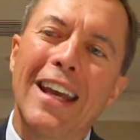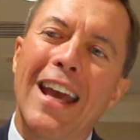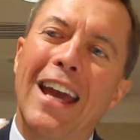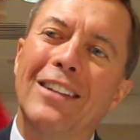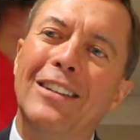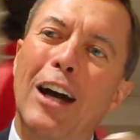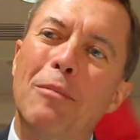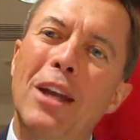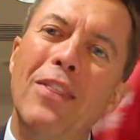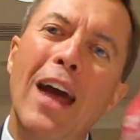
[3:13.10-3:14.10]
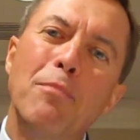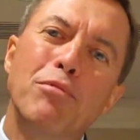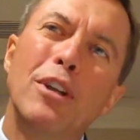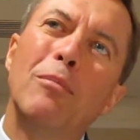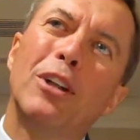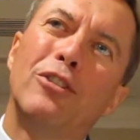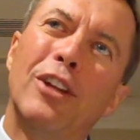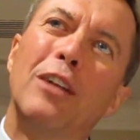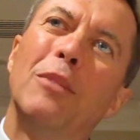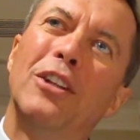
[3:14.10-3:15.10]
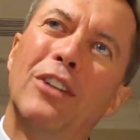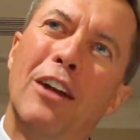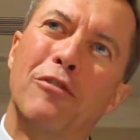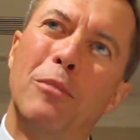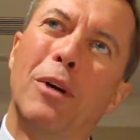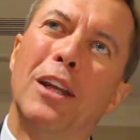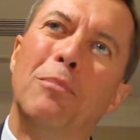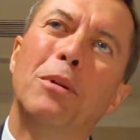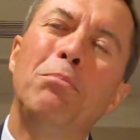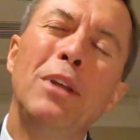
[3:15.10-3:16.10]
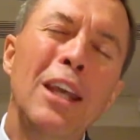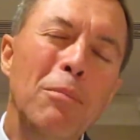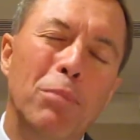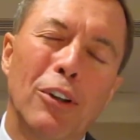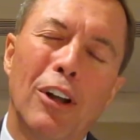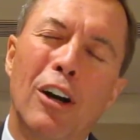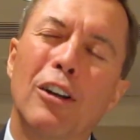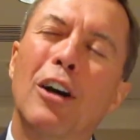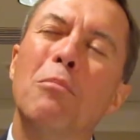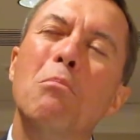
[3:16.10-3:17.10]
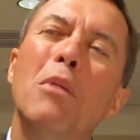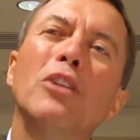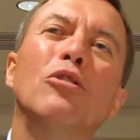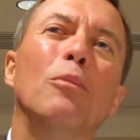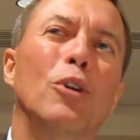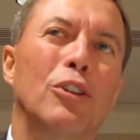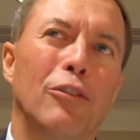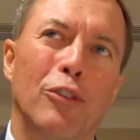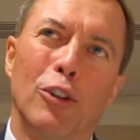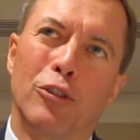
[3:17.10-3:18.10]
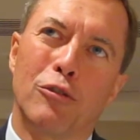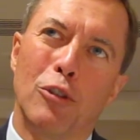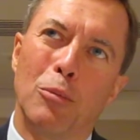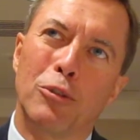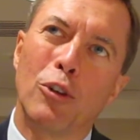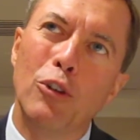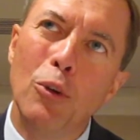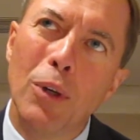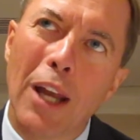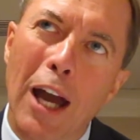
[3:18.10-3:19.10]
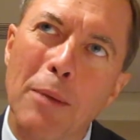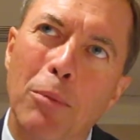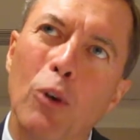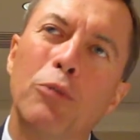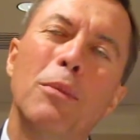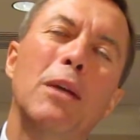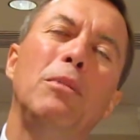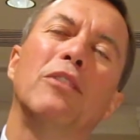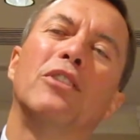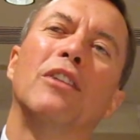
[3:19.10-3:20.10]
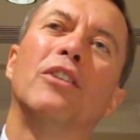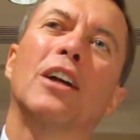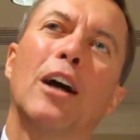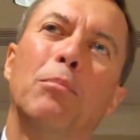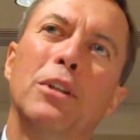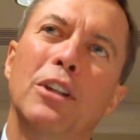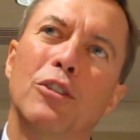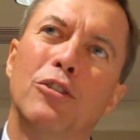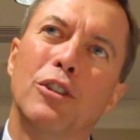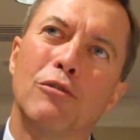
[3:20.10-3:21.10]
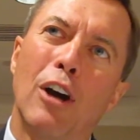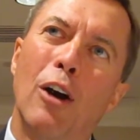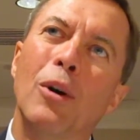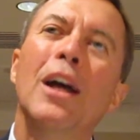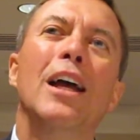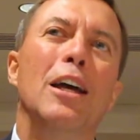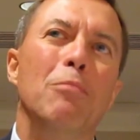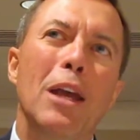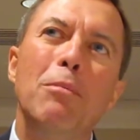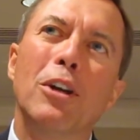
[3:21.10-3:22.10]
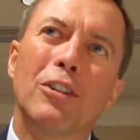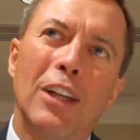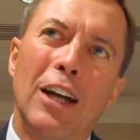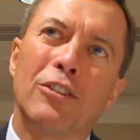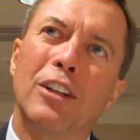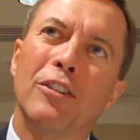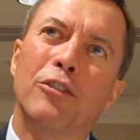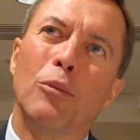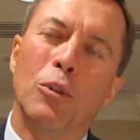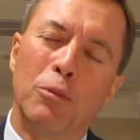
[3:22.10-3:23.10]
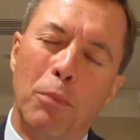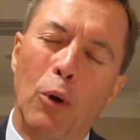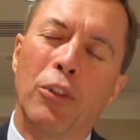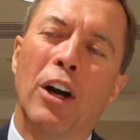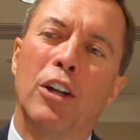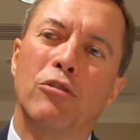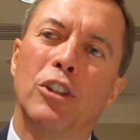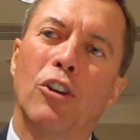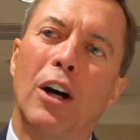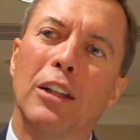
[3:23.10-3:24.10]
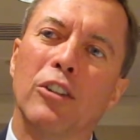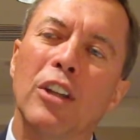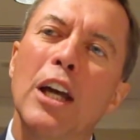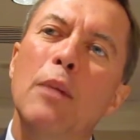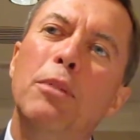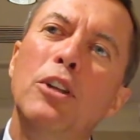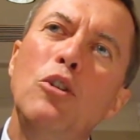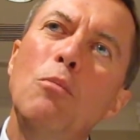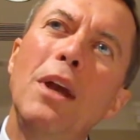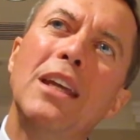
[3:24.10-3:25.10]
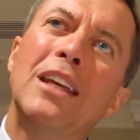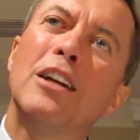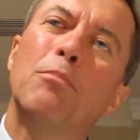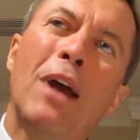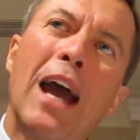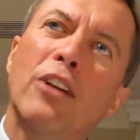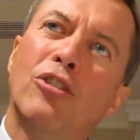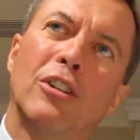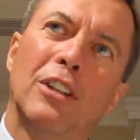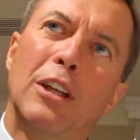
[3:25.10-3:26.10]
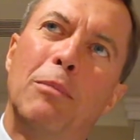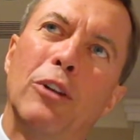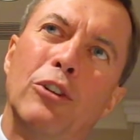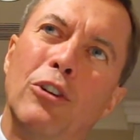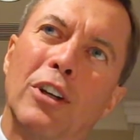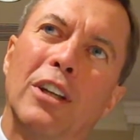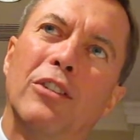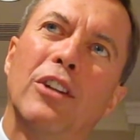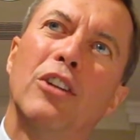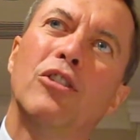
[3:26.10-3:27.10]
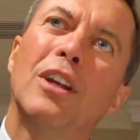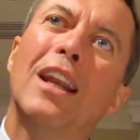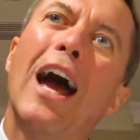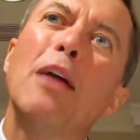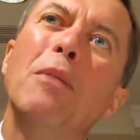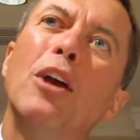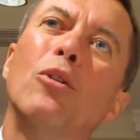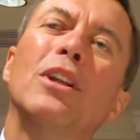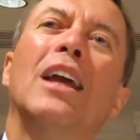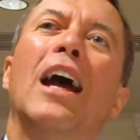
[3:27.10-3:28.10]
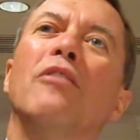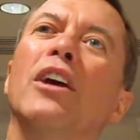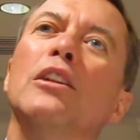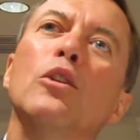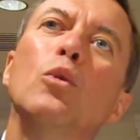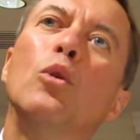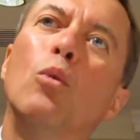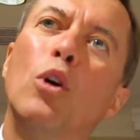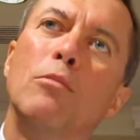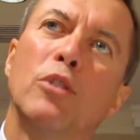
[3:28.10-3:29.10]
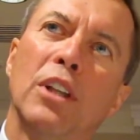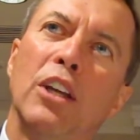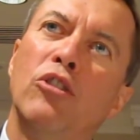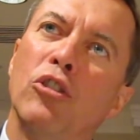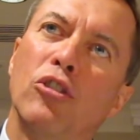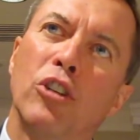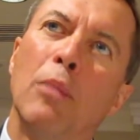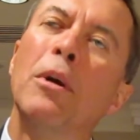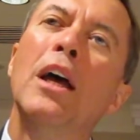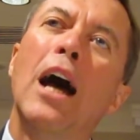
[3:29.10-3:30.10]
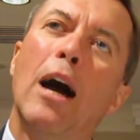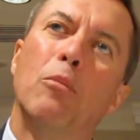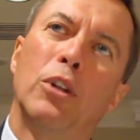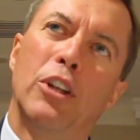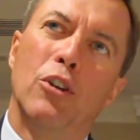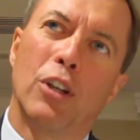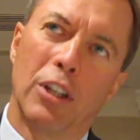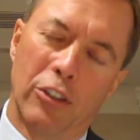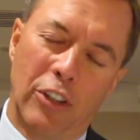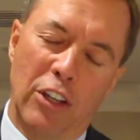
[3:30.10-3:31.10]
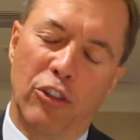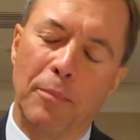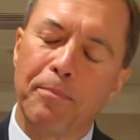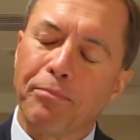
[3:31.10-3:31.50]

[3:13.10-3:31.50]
And that pretty much segments everybody. But people are a much more diverse group. So you and I both maybe have given a couple of years in a row, and maybe our last gift was both $100. But you may care passionately about the organization, and I may only have a lukewarm relationship with the organization.